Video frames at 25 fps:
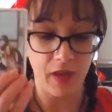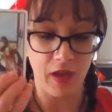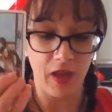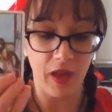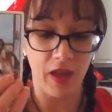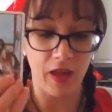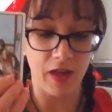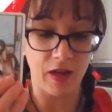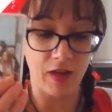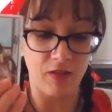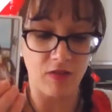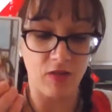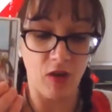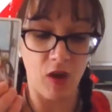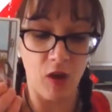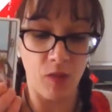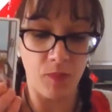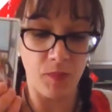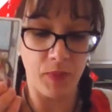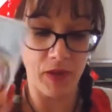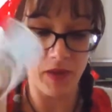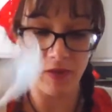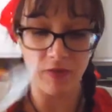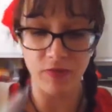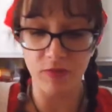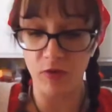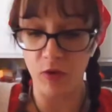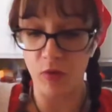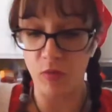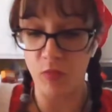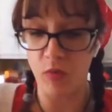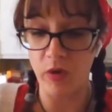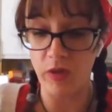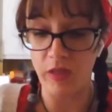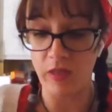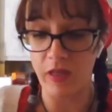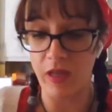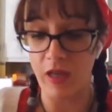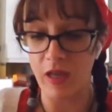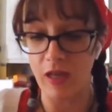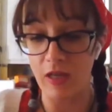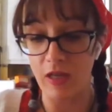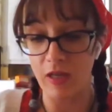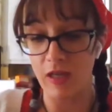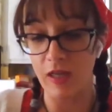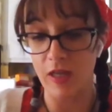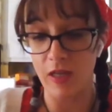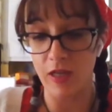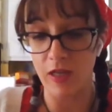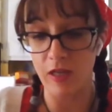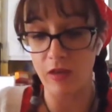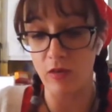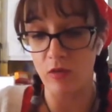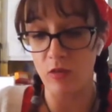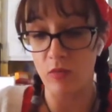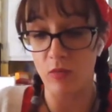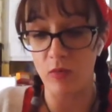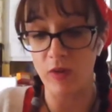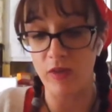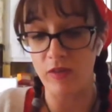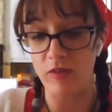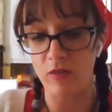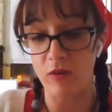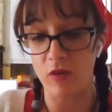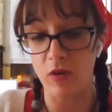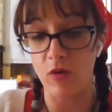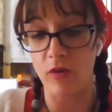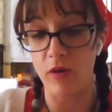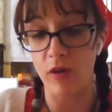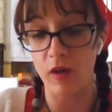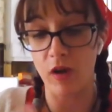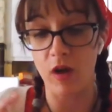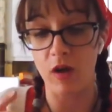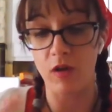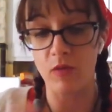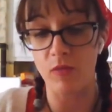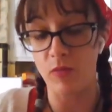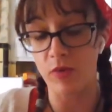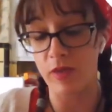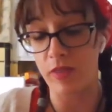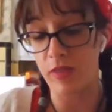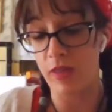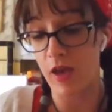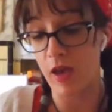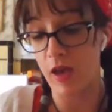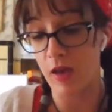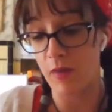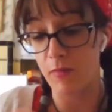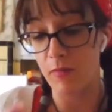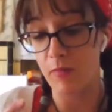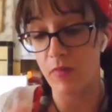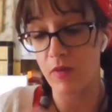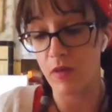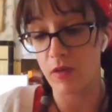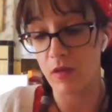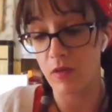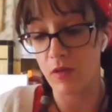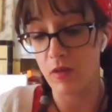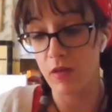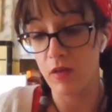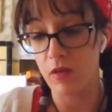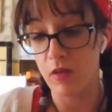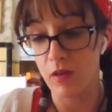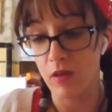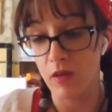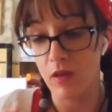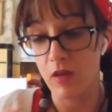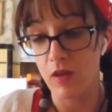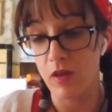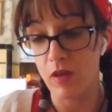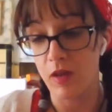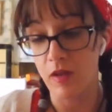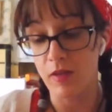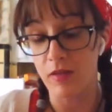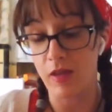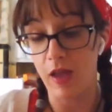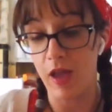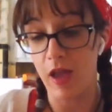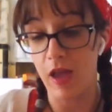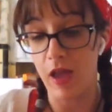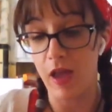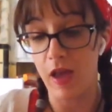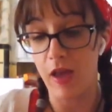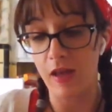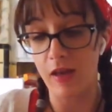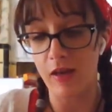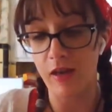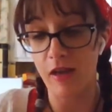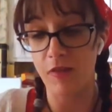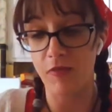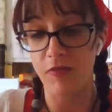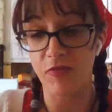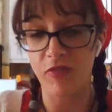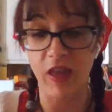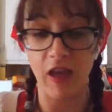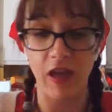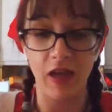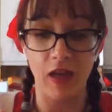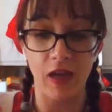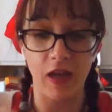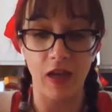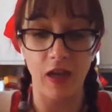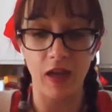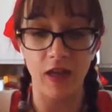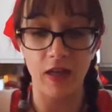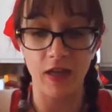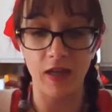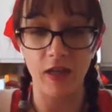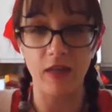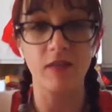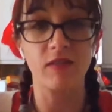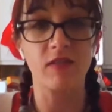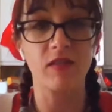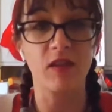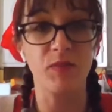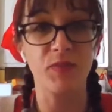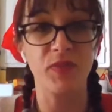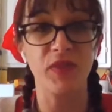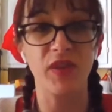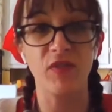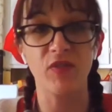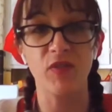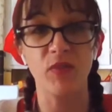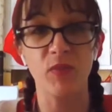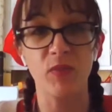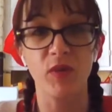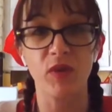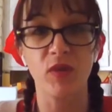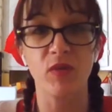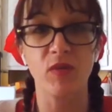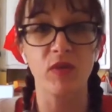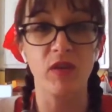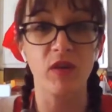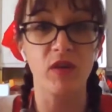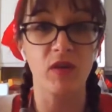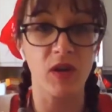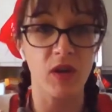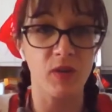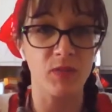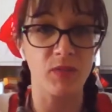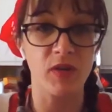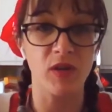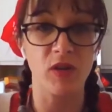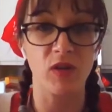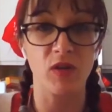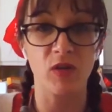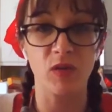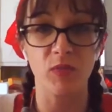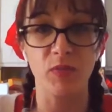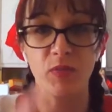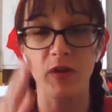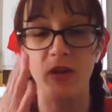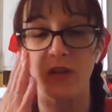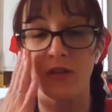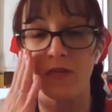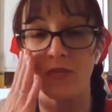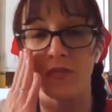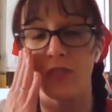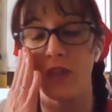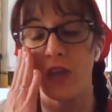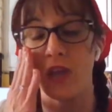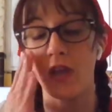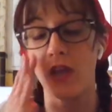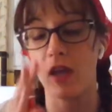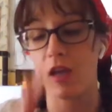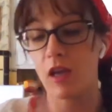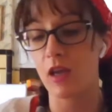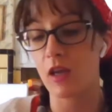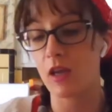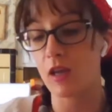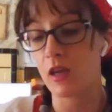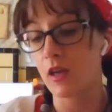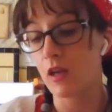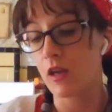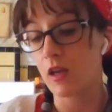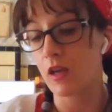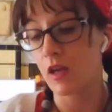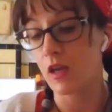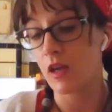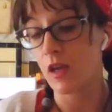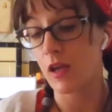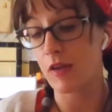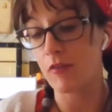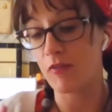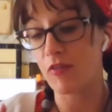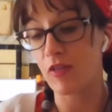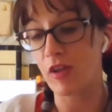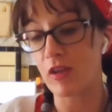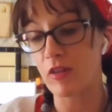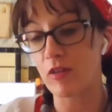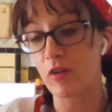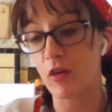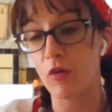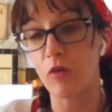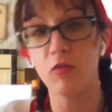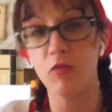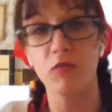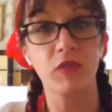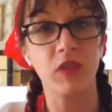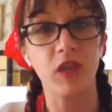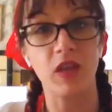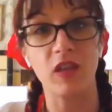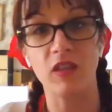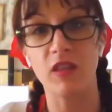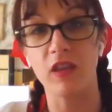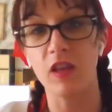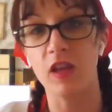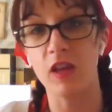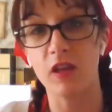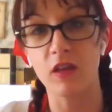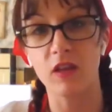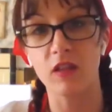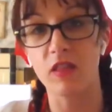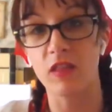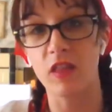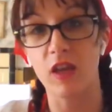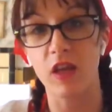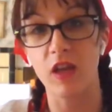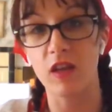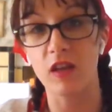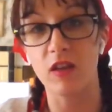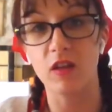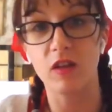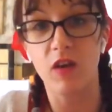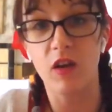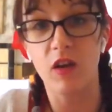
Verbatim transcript: And it's all based on what they need or what's going on with them. And if they need something from you, they'll come to you. But if they don't, then they're